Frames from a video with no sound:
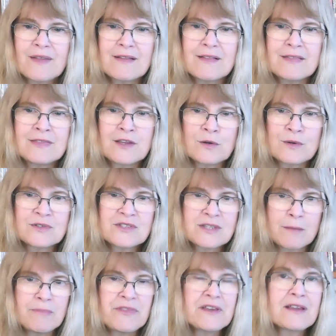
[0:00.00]
there is
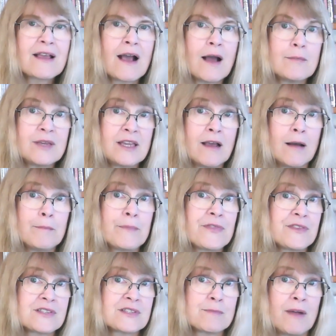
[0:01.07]
something coming up
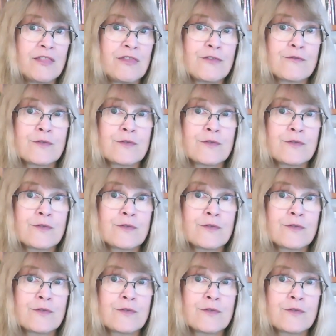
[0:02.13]
this month for